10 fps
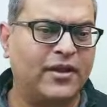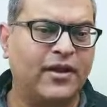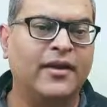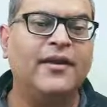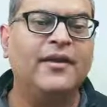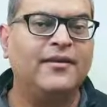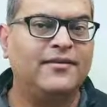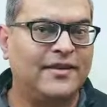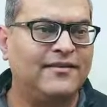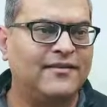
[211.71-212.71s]
The
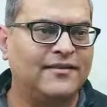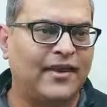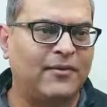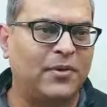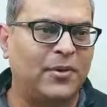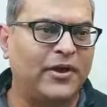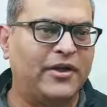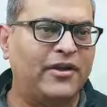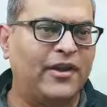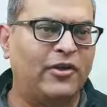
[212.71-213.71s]
changes are
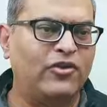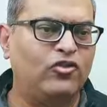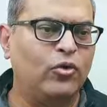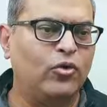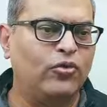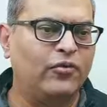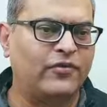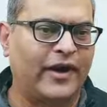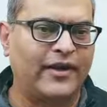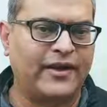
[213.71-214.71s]
implemented. Now let's go to the
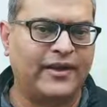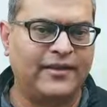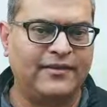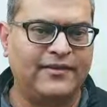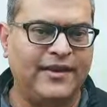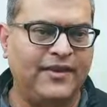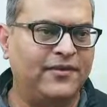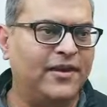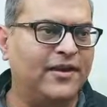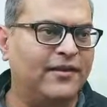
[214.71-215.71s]
front end and let's see if
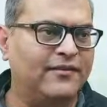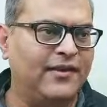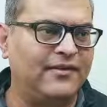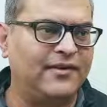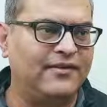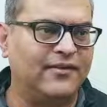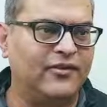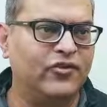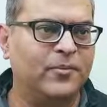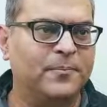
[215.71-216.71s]
the currency changes.